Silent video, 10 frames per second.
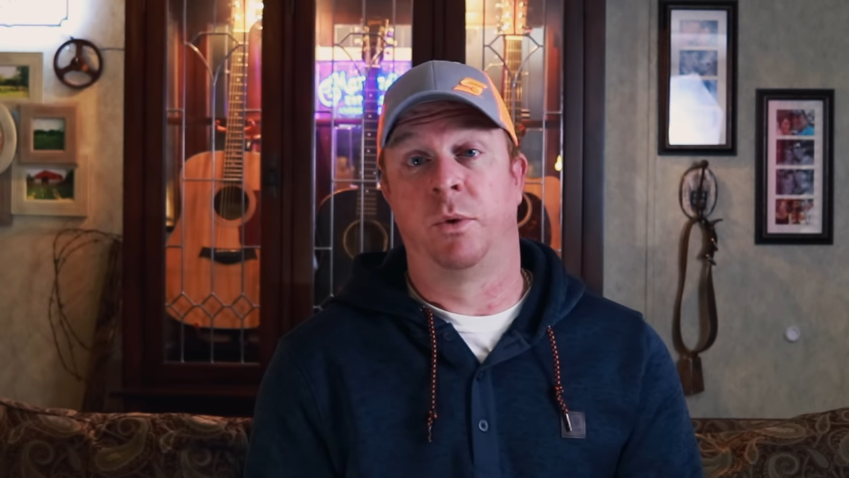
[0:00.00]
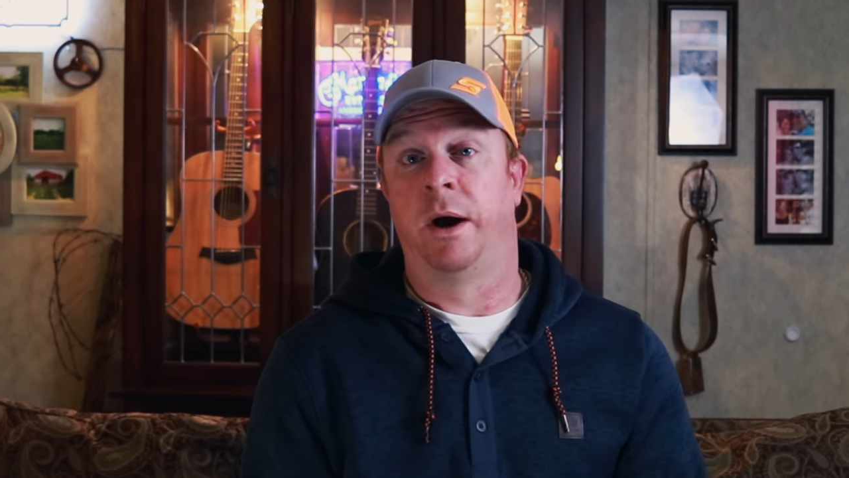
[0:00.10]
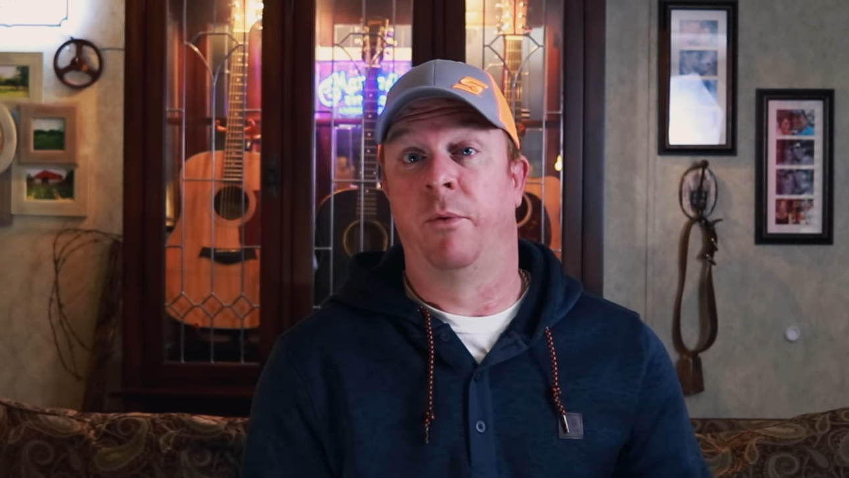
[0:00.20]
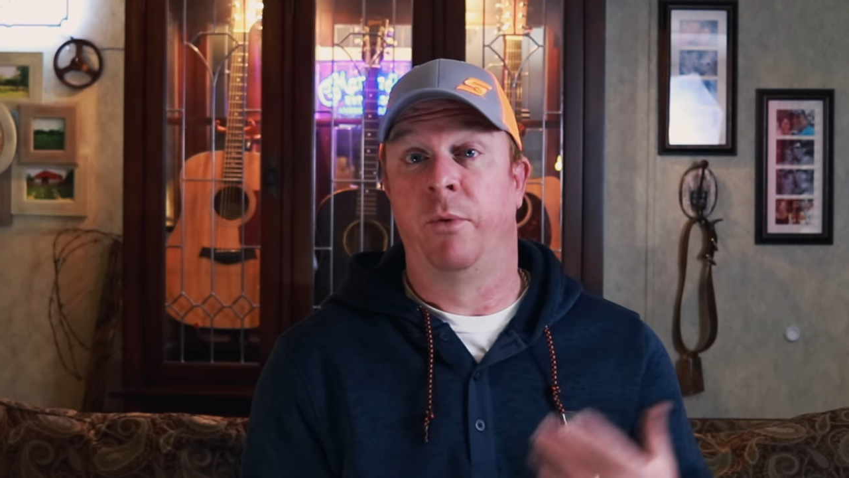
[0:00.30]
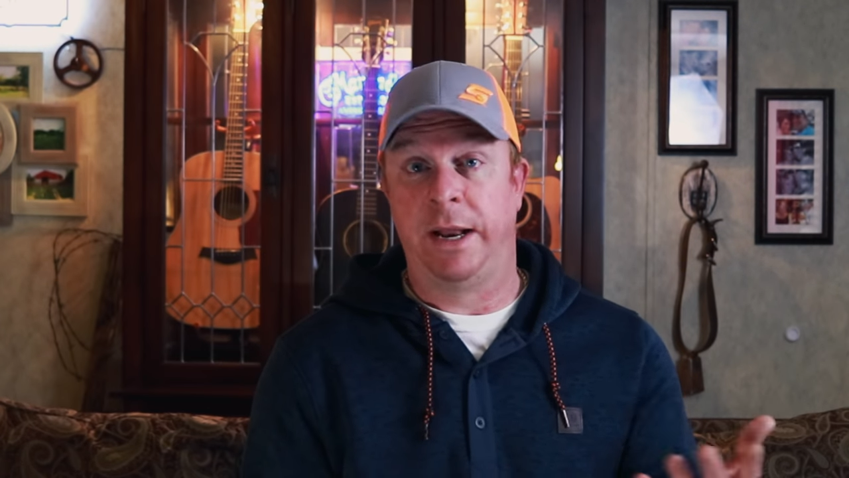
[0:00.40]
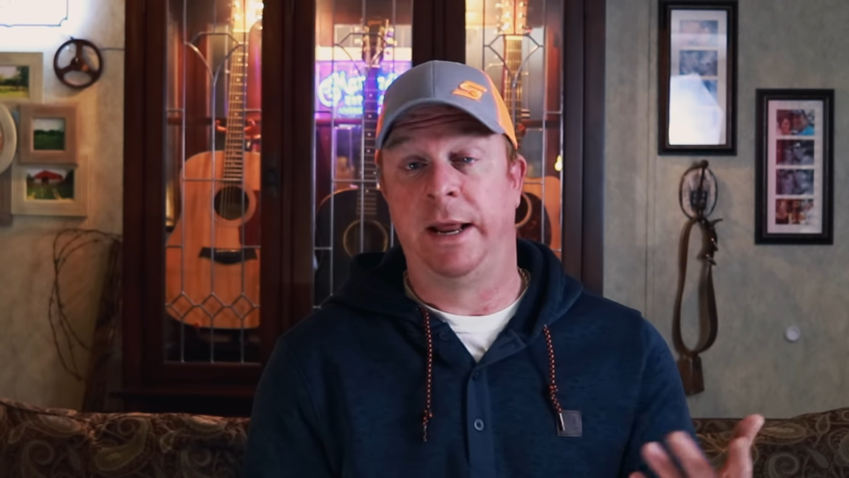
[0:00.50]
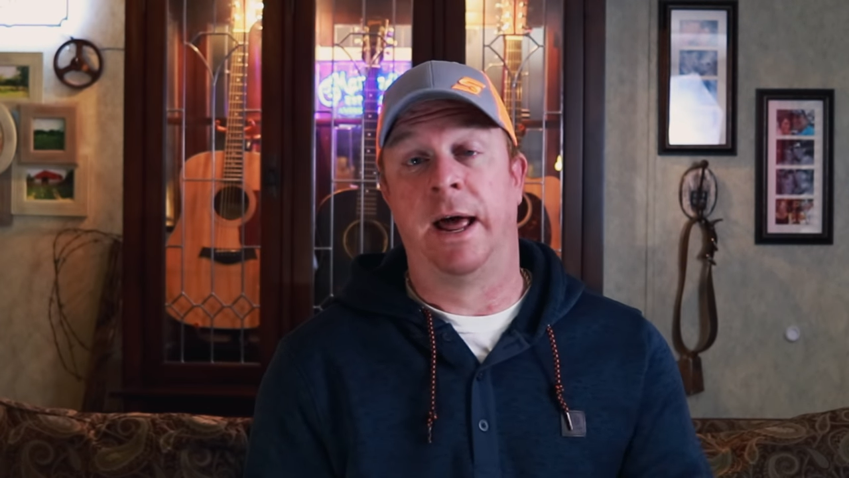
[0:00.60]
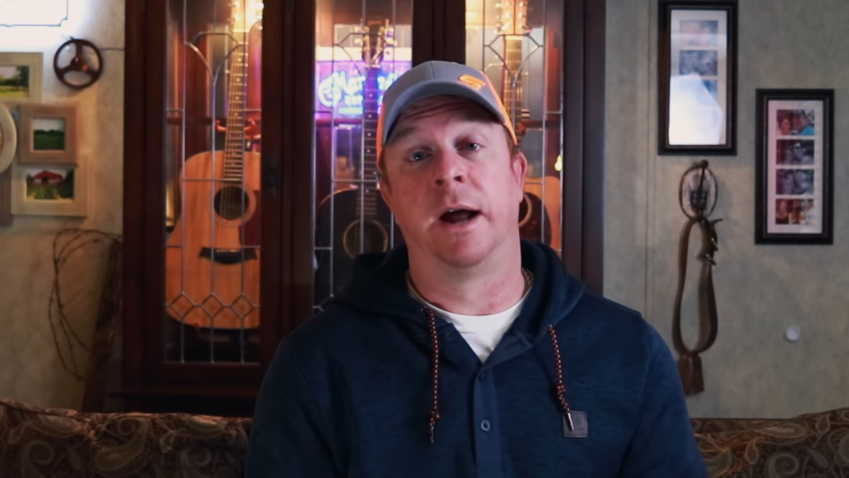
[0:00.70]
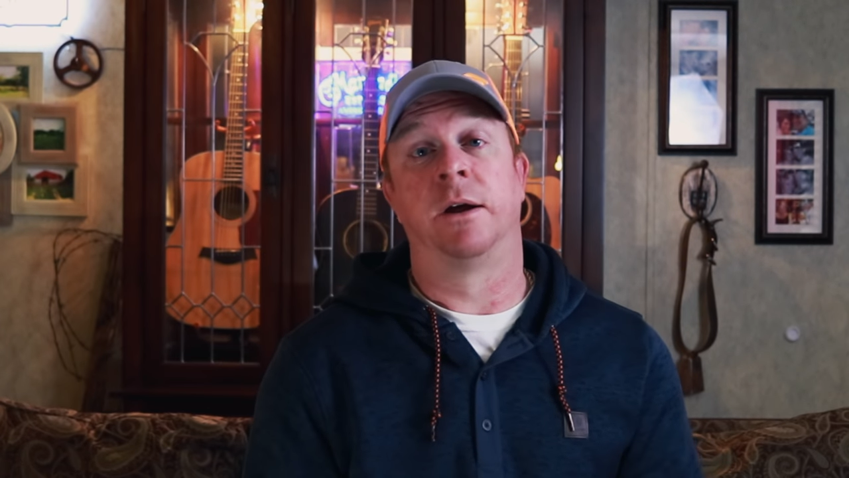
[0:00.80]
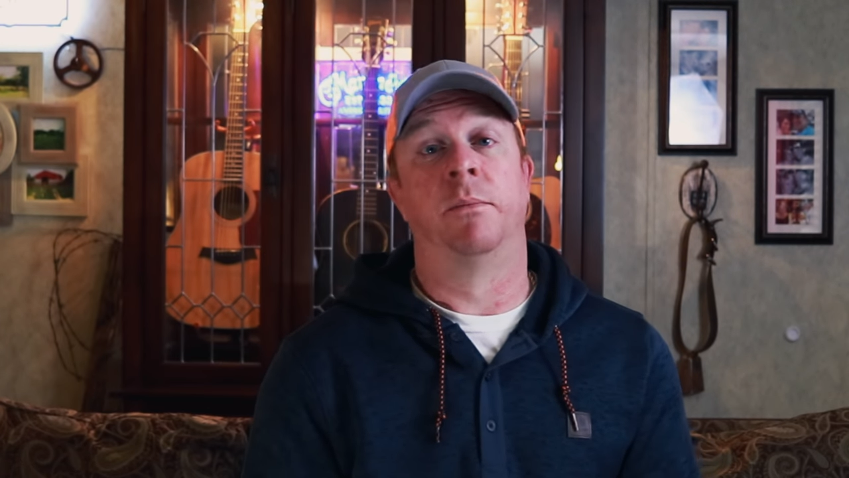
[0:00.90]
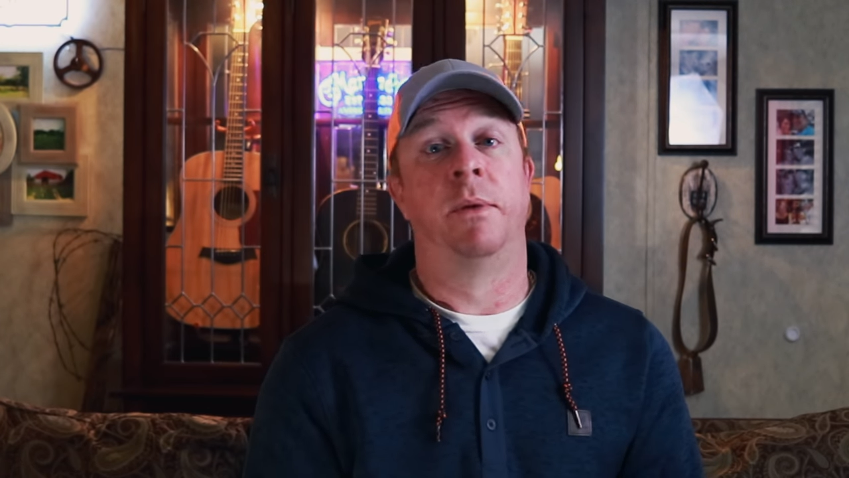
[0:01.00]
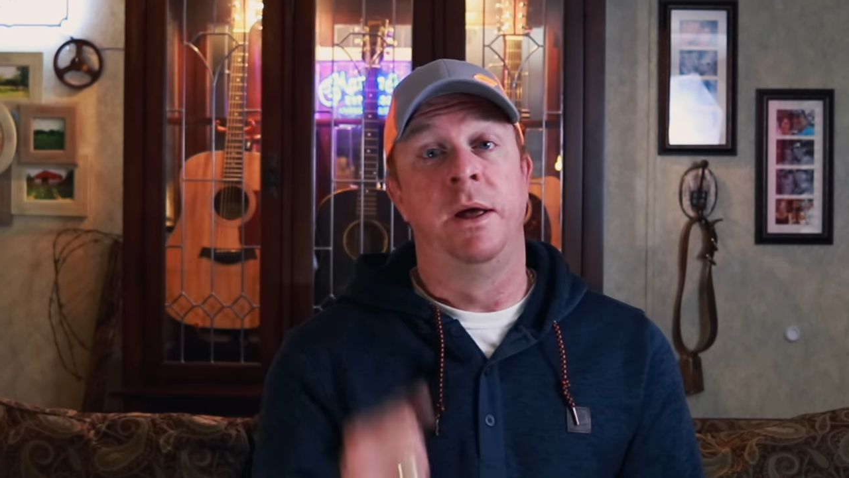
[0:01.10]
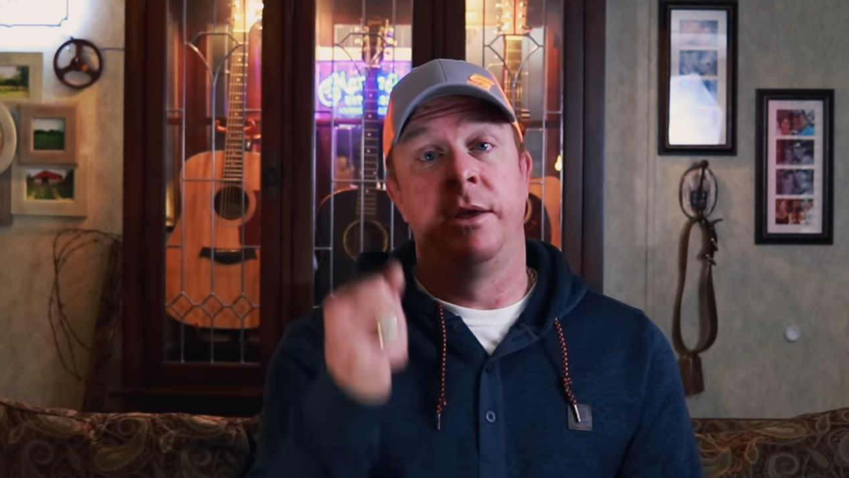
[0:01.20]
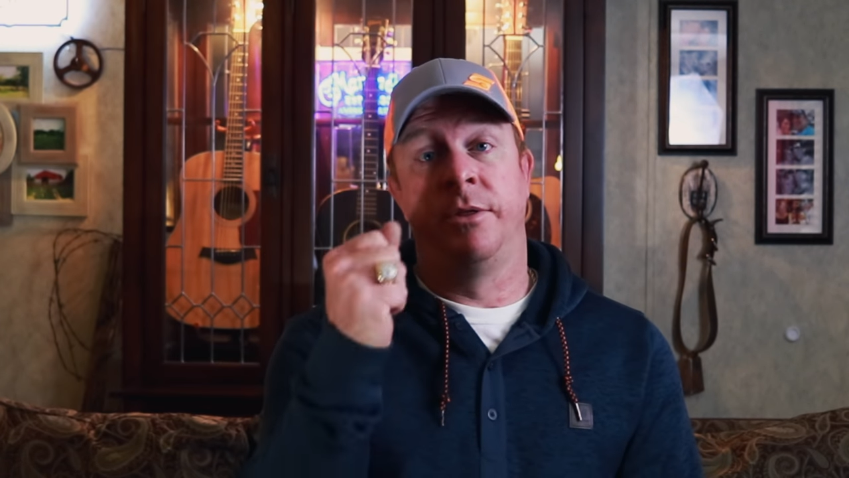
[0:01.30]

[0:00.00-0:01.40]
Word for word: where I really like them.